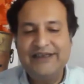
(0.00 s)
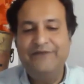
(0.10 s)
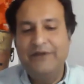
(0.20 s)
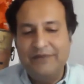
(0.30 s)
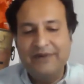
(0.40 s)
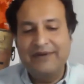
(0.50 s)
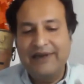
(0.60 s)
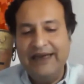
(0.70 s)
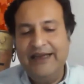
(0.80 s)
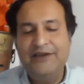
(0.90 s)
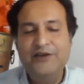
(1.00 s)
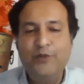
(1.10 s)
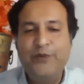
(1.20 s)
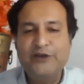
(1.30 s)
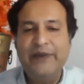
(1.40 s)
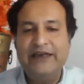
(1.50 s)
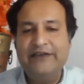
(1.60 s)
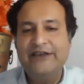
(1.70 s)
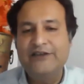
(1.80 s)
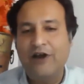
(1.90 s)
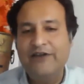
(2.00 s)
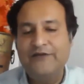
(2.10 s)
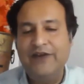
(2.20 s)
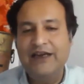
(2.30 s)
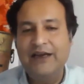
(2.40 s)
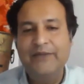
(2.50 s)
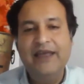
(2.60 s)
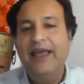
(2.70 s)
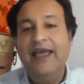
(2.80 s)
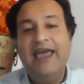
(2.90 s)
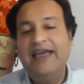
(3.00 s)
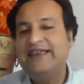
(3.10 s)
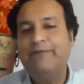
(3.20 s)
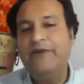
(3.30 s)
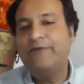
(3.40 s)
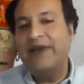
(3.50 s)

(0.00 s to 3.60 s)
see, getting a new perspectives is always welcome. Except if